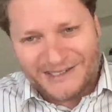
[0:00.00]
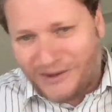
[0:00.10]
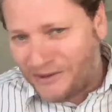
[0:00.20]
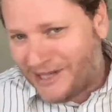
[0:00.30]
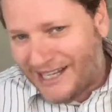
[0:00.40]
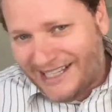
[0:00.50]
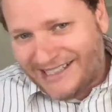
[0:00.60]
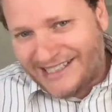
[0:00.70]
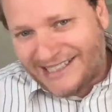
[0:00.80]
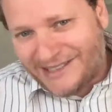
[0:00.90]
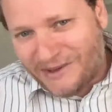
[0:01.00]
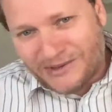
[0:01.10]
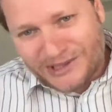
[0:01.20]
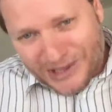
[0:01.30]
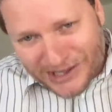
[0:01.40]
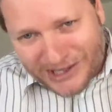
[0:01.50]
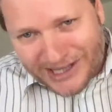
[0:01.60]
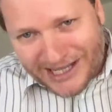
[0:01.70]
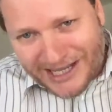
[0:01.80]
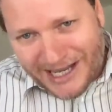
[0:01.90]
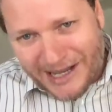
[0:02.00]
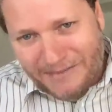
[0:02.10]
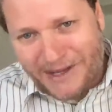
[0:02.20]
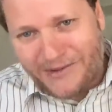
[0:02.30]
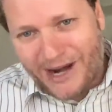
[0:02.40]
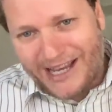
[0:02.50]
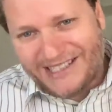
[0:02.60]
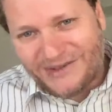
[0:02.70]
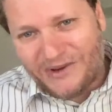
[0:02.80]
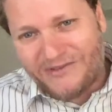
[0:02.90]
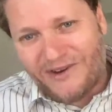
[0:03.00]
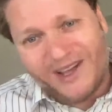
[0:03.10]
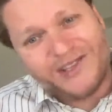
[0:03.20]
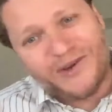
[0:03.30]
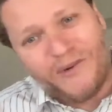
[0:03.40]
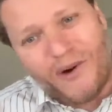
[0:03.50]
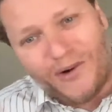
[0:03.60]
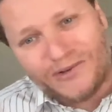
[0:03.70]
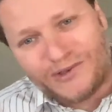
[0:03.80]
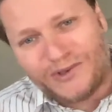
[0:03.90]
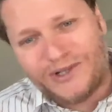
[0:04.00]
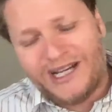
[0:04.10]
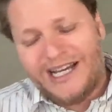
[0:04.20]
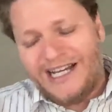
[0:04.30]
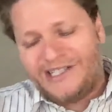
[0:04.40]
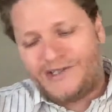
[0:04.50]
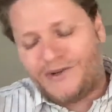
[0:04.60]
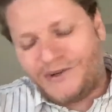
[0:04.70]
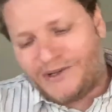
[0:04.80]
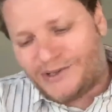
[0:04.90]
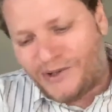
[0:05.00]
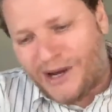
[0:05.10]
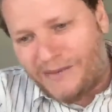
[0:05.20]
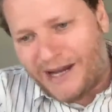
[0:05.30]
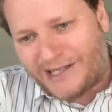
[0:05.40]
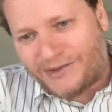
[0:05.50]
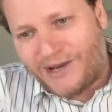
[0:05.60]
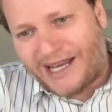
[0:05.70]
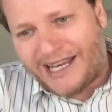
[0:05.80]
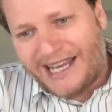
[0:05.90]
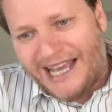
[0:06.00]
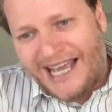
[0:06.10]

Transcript: So this will certainly be great. So I invite you all to come next week.